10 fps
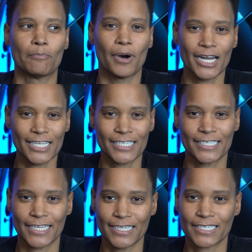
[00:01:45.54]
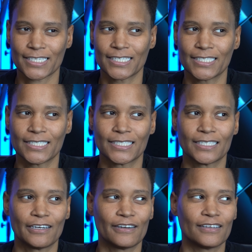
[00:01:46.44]
Monetization
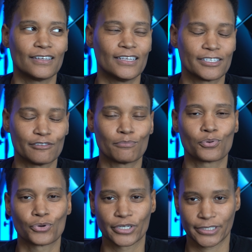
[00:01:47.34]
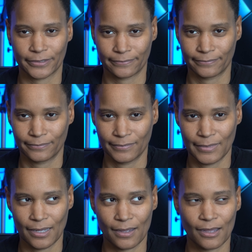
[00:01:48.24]
is important,
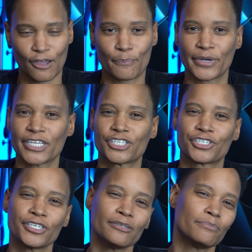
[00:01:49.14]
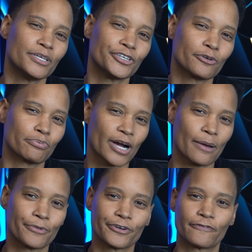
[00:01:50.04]
uh, but it shouldn't be your
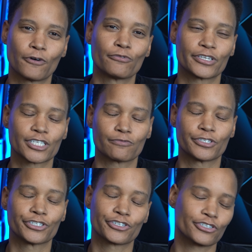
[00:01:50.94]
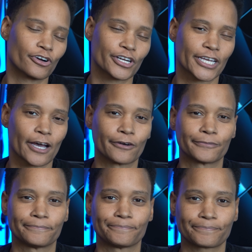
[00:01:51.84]
primary focus when you're starting
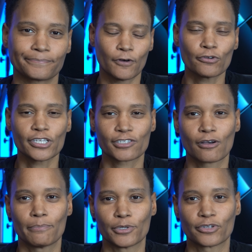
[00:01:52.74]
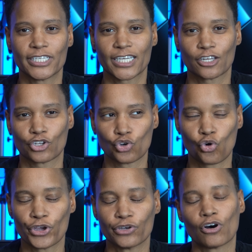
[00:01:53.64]
out. Focus on building a
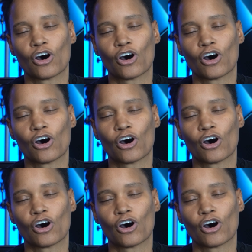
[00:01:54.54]
loyal